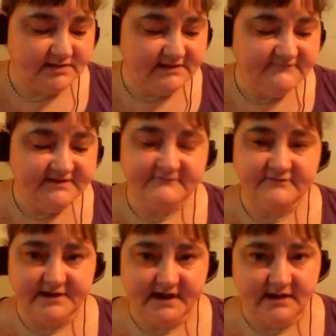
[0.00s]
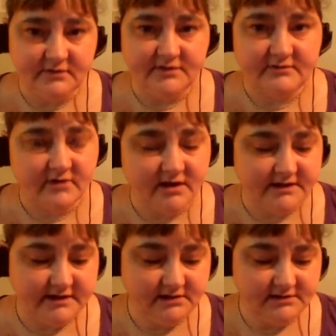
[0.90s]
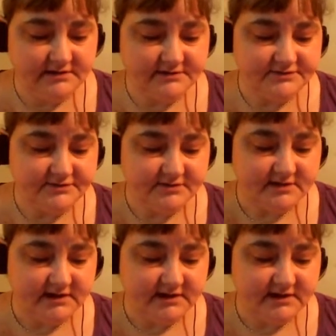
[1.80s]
Living every day with a chronic illness